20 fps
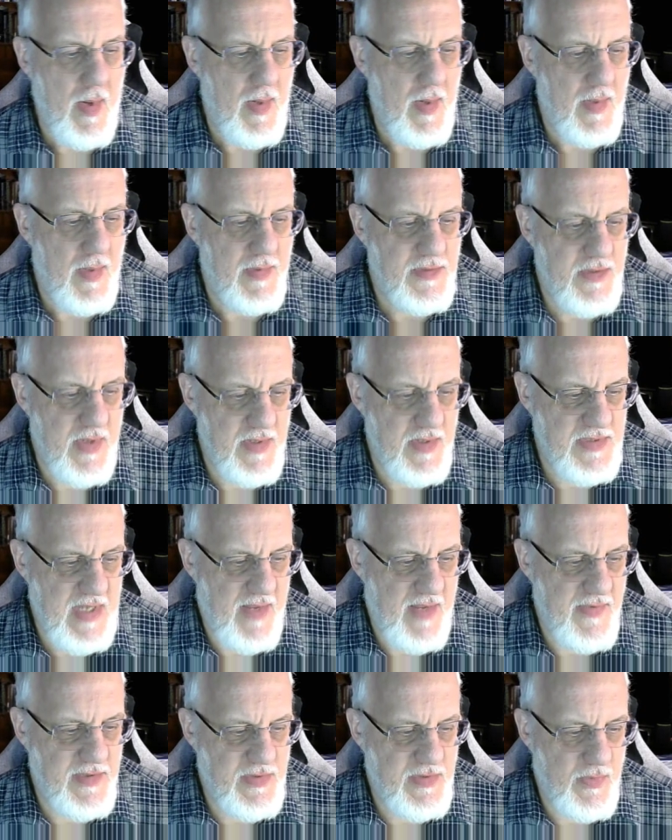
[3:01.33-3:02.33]
So here's
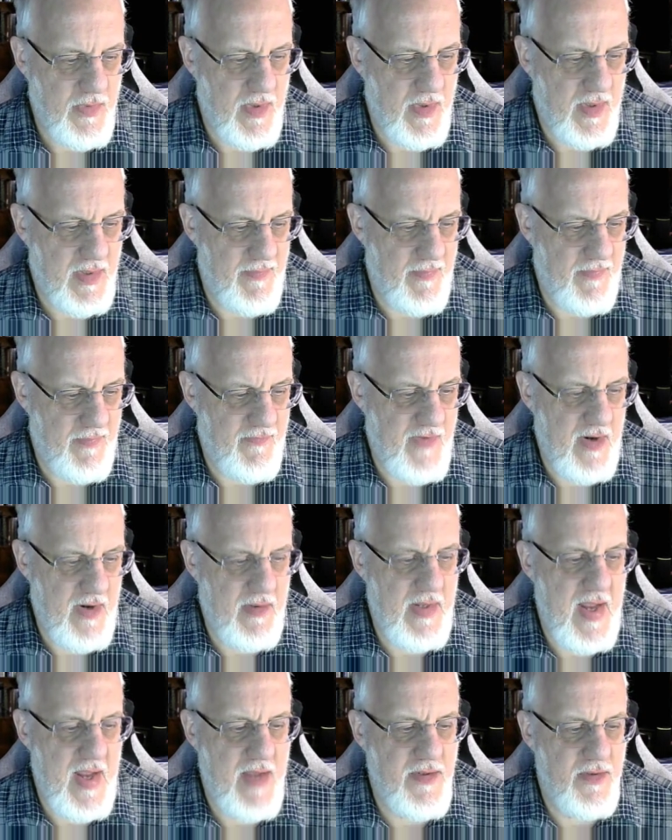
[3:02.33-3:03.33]
how this works.
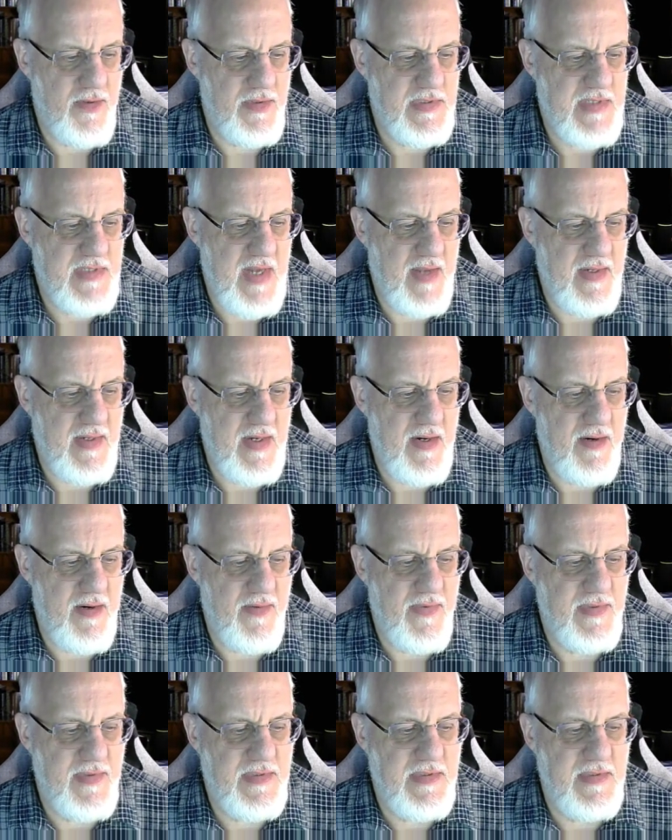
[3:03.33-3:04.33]
Barely, I noticed down here,
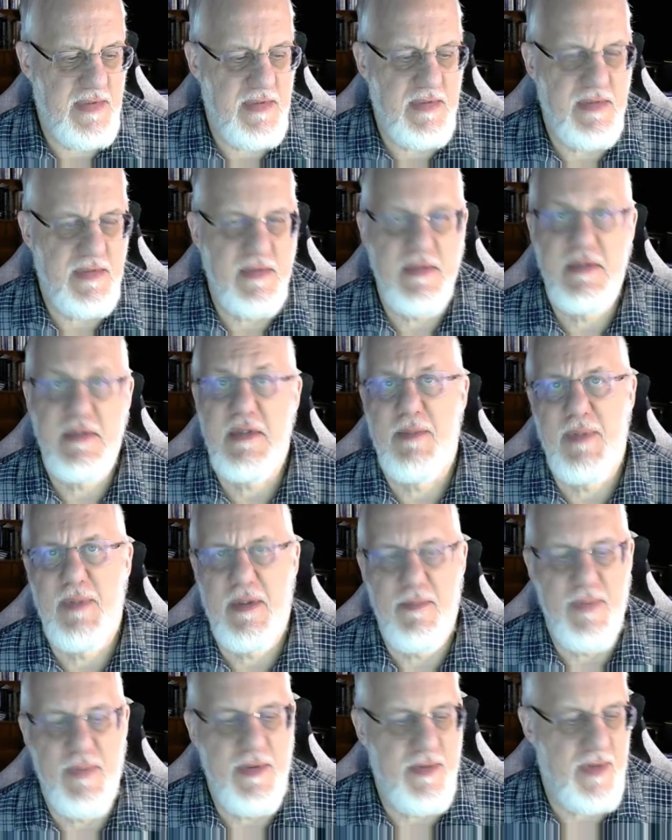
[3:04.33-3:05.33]
this is, since I'm a
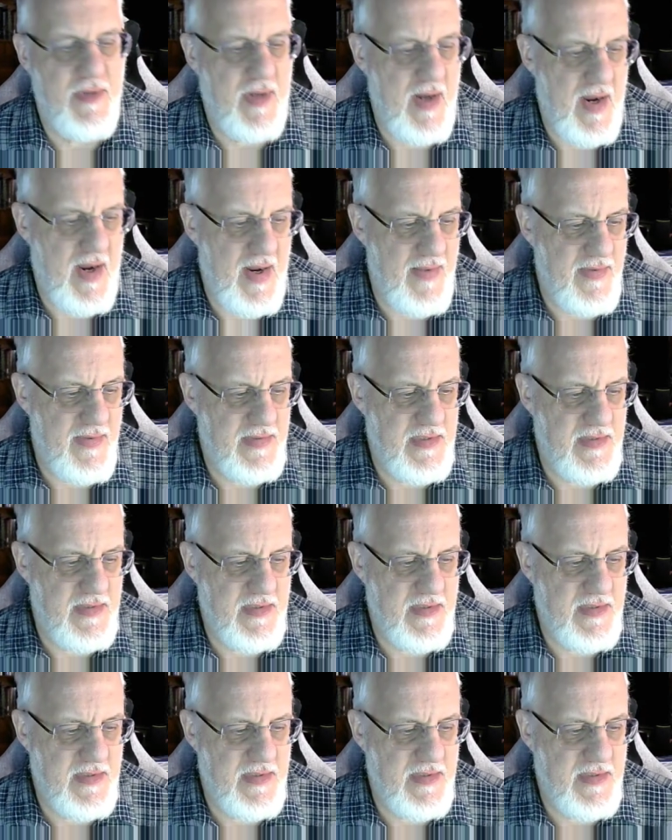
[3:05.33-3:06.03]
computer guy, this is